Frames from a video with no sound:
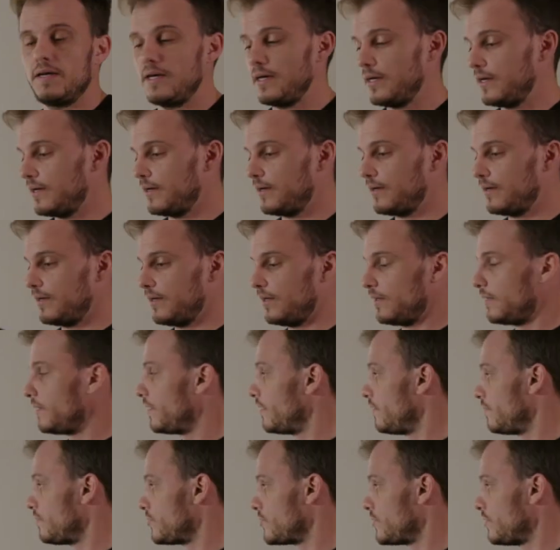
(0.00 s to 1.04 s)
And it
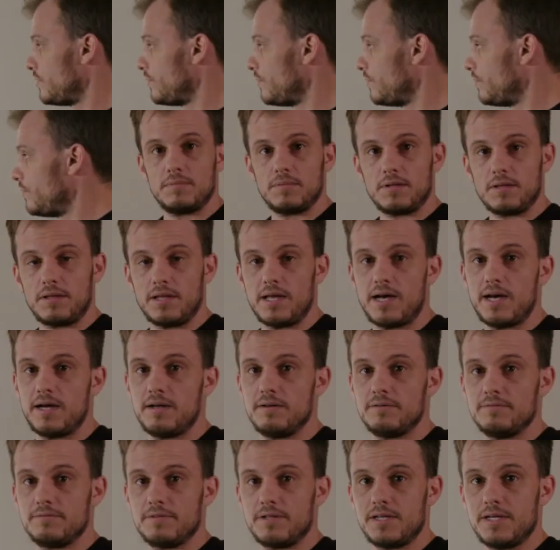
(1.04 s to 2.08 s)
gives you a lot
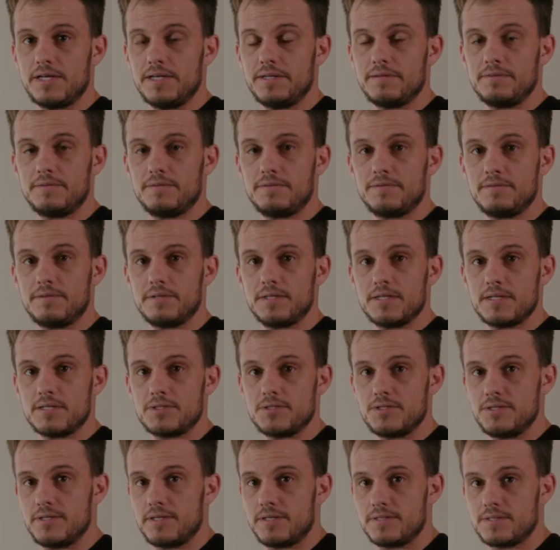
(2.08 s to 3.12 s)
of light,
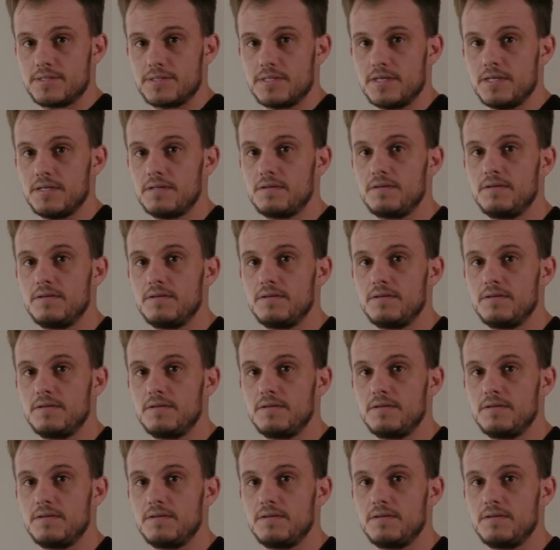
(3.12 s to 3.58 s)
as you can see.